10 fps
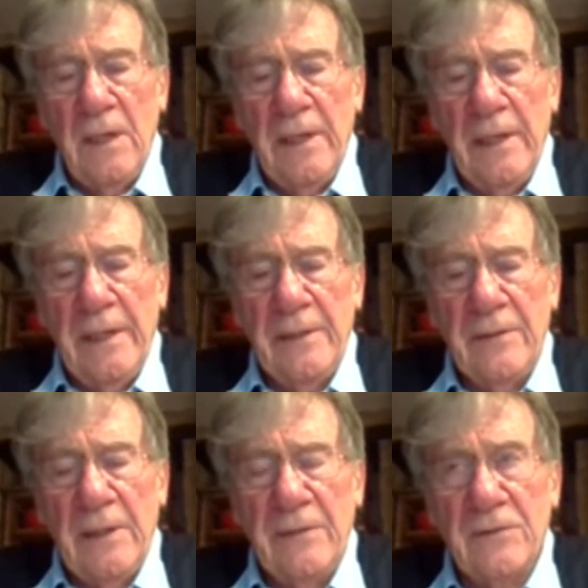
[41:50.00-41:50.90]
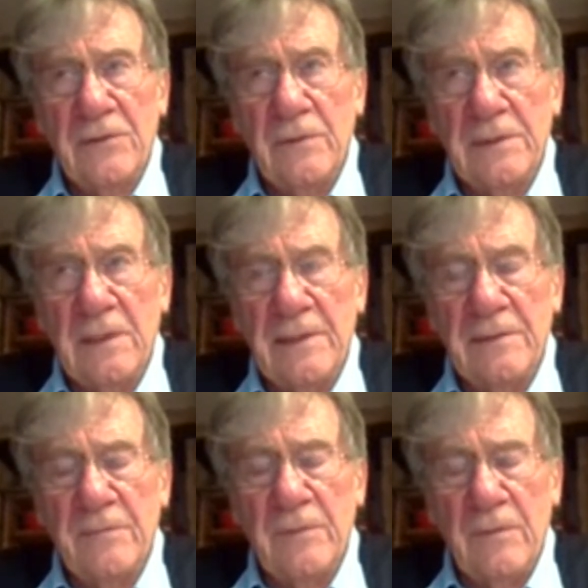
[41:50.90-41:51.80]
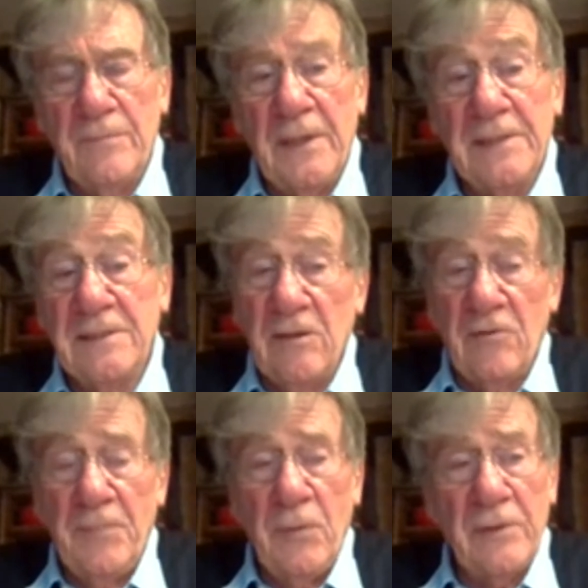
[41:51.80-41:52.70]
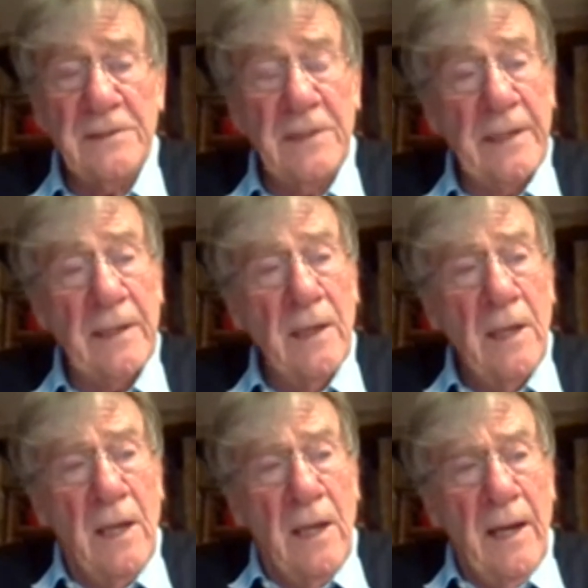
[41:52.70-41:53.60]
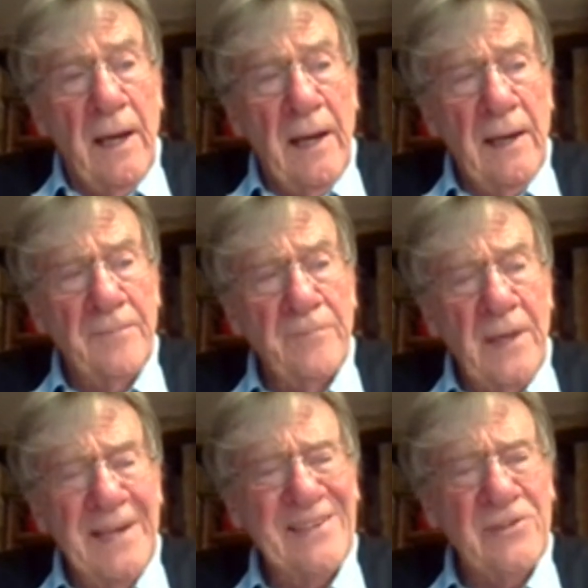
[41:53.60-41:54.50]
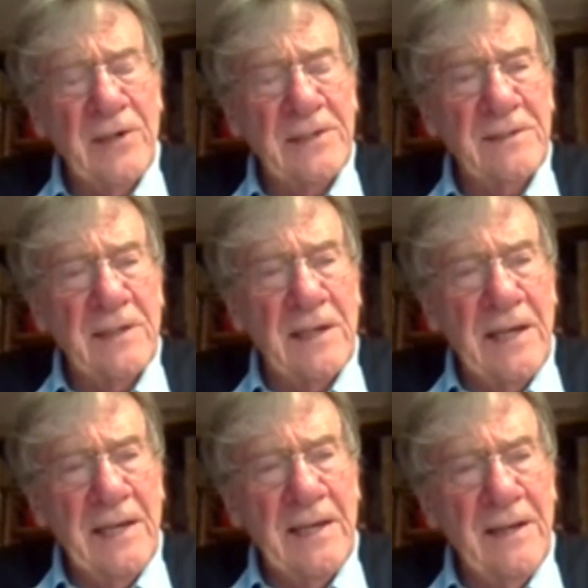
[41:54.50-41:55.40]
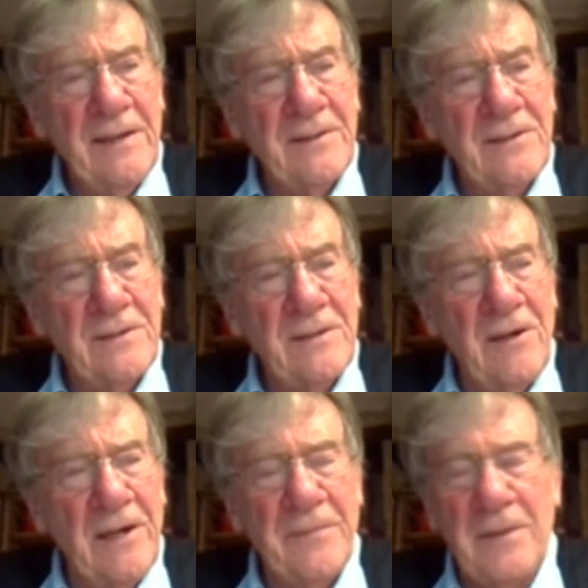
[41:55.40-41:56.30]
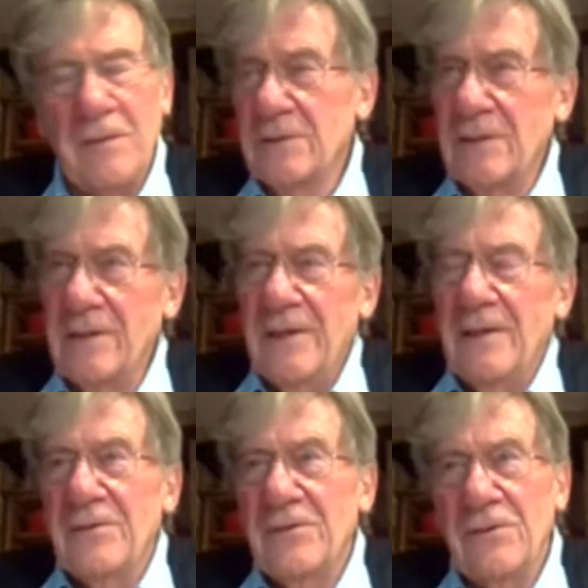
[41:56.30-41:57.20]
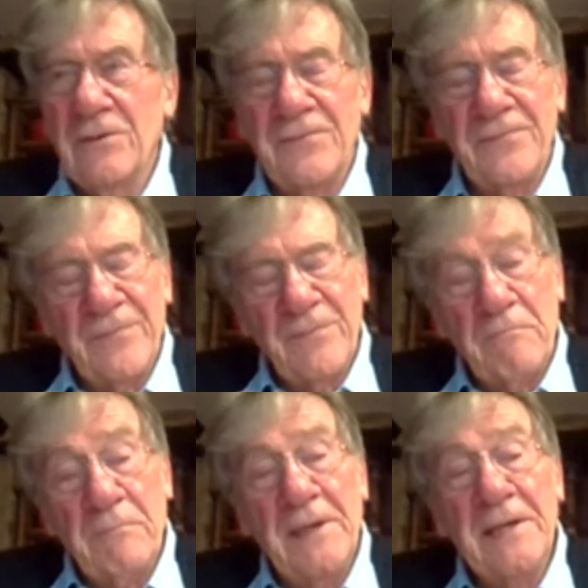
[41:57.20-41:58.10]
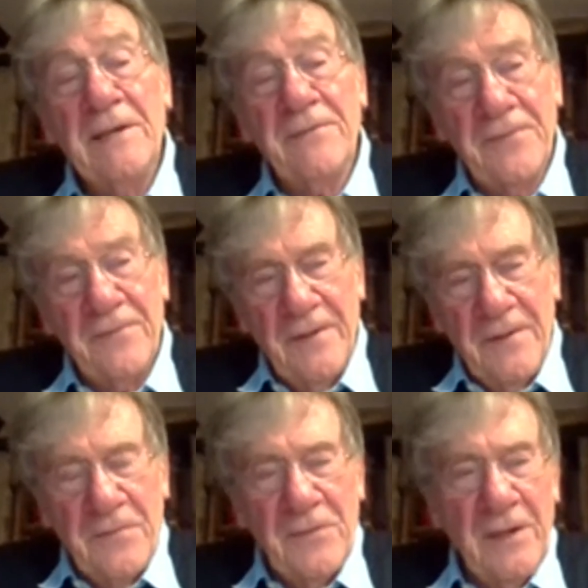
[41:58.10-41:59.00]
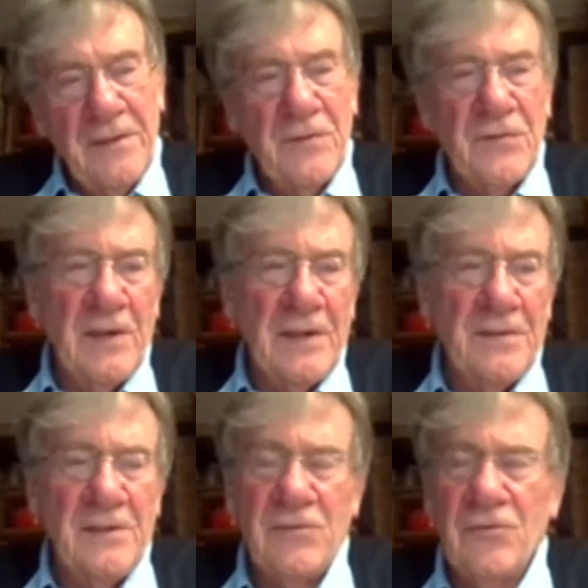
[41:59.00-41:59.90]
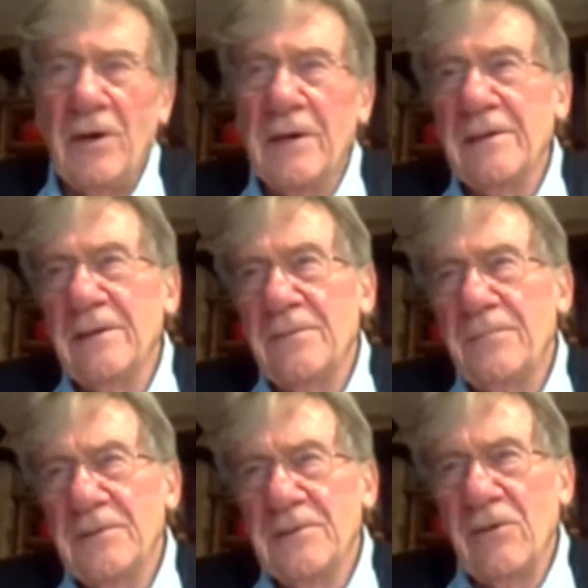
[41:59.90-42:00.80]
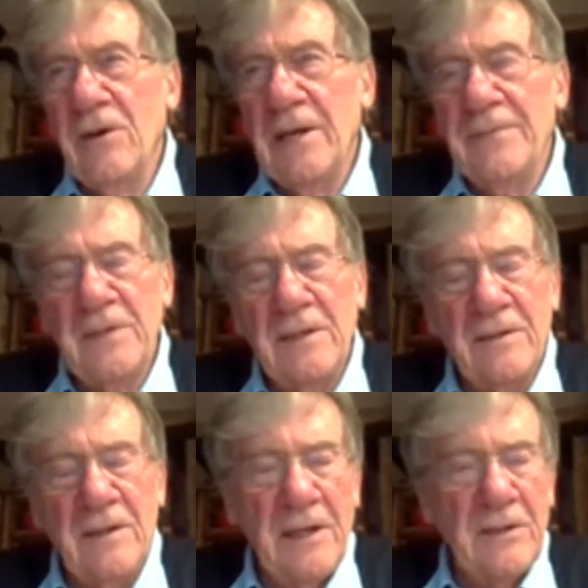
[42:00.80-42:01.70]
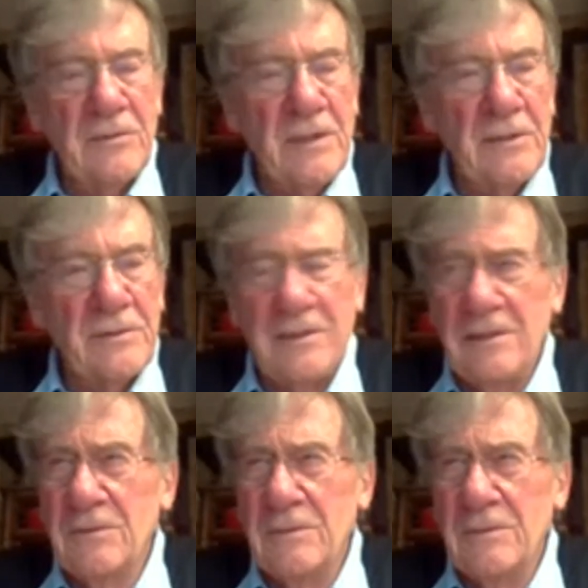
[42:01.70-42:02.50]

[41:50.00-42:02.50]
in the suicides by self-poisoning. And interestingly, at the time, there was a sort of belief that this drug prescribed in low doses